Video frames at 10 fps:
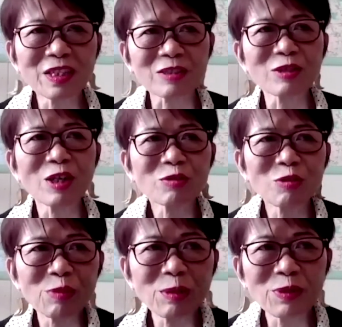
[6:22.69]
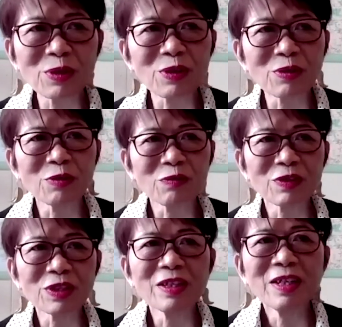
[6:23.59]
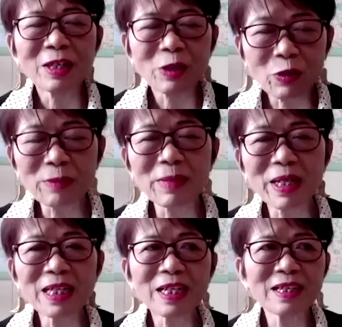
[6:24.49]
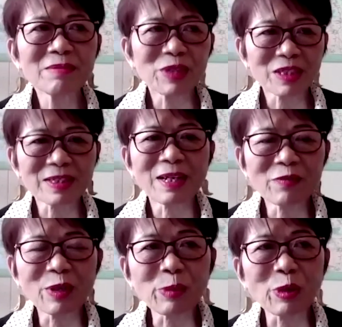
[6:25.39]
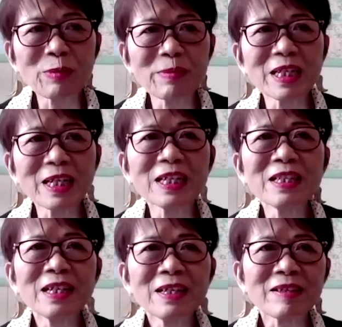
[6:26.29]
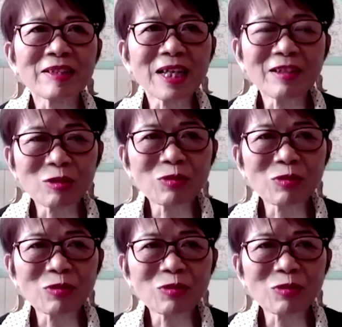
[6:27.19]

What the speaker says: I talk to people all over Lower Mainland, because I'm from Lower Mainland, and now I